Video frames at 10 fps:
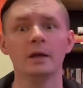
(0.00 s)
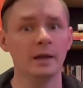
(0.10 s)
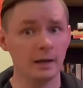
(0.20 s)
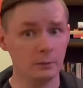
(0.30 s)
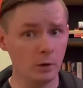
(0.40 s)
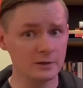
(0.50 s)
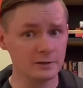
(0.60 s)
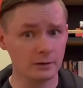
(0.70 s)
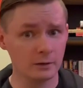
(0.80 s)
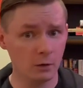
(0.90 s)
and wants
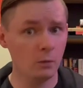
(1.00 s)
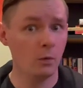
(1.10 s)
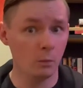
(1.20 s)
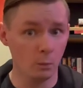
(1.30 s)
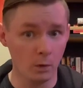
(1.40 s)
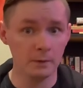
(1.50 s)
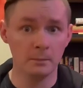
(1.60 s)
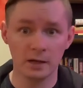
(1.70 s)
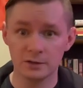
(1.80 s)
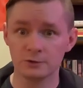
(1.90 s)
to know what
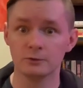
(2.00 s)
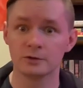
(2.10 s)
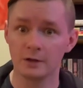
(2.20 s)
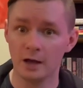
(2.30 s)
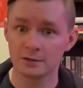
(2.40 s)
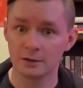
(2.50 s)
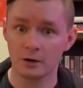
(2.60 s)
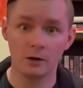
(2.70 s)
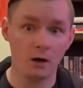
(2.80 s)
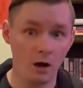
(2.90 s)
Monsoon's thoughts
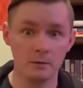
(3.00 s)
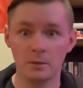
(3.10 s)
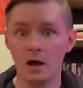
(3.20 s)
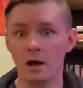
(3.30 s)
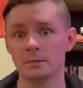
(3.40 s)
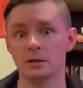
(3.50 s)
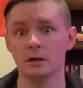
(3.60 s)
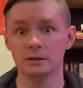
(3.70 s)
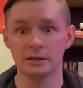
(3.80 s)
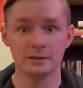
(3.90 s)
are on Muhammad
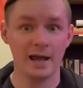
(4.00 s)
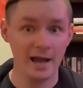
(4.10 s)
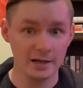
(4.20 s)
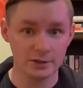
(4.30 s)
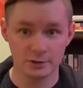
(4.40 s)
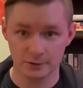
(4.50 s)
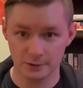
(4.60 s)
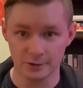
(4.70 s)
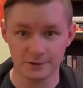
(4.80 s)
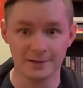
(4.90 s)
Ali's actions
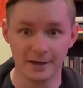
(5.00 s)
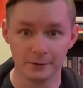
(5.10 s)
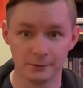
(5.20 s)
just now.